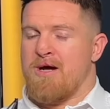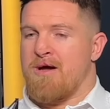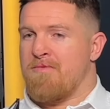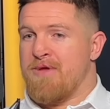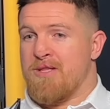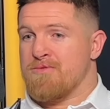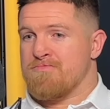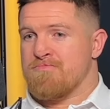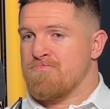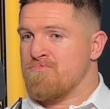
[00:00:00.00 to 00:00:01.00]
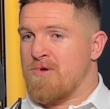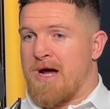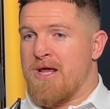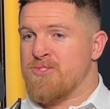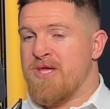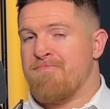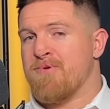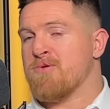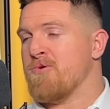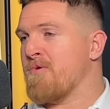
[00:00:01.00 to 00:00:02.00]
I mean, I
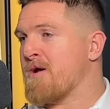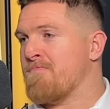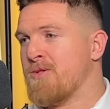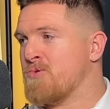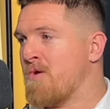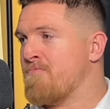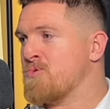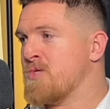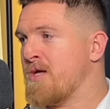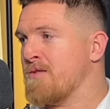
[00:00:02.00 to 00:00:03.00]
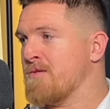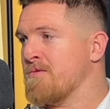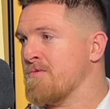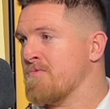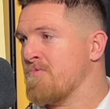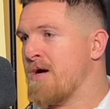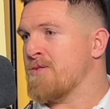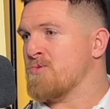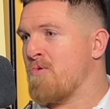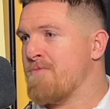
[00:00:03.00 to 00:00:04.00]
typically recommend 20%, okay. Right?
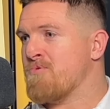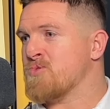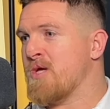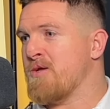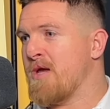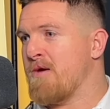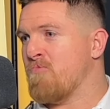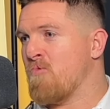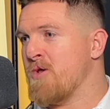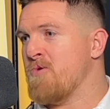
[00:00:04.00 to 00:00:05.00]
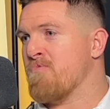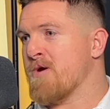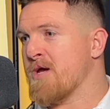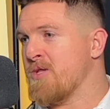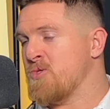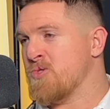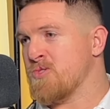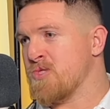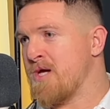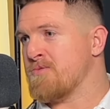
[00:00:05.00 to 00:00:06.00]
20% of what you bring in, you should save.